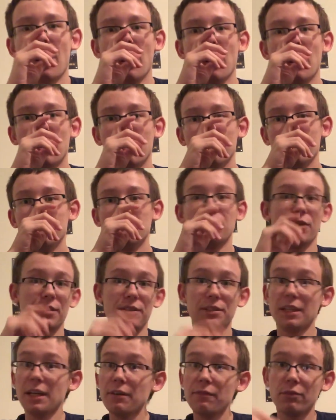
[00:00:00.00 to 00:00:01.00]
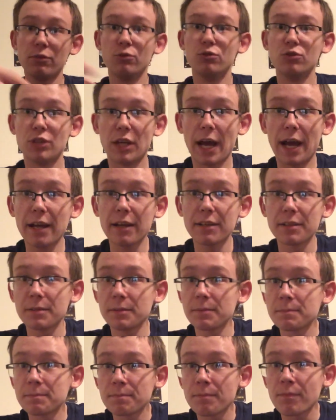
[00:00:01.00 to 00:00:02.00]
It still has a headphone jack.
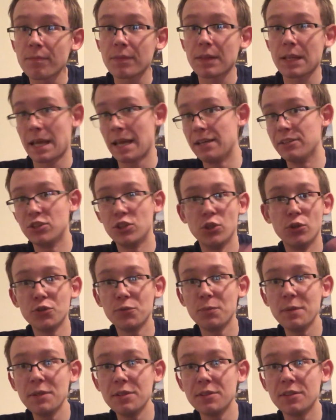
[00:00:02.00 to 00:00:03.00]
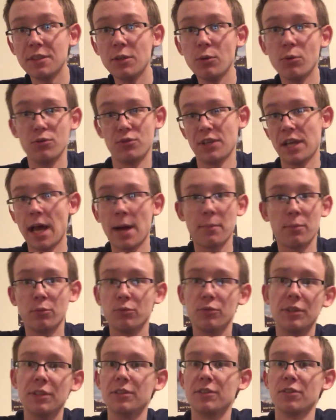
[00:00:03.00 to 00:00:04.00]
It has USB-C, which
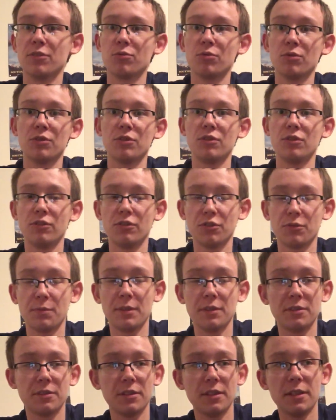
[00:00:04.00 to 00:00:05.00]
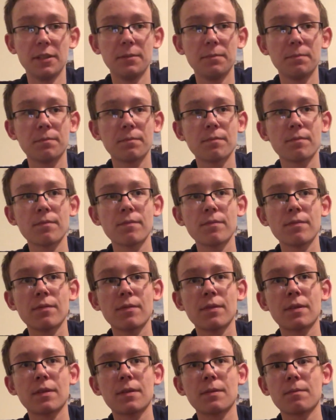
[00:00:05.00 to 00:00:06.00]
Apple needs to switch to USB-C.
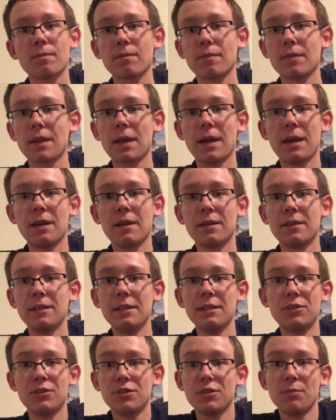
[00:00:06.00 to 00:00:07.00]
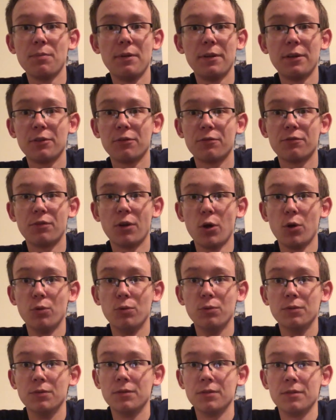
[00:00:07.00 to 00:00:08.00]
And it's just a bigger
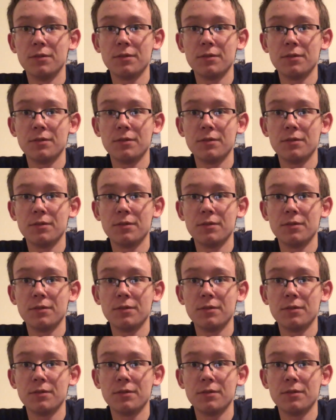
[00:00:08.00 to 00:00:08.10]
phone.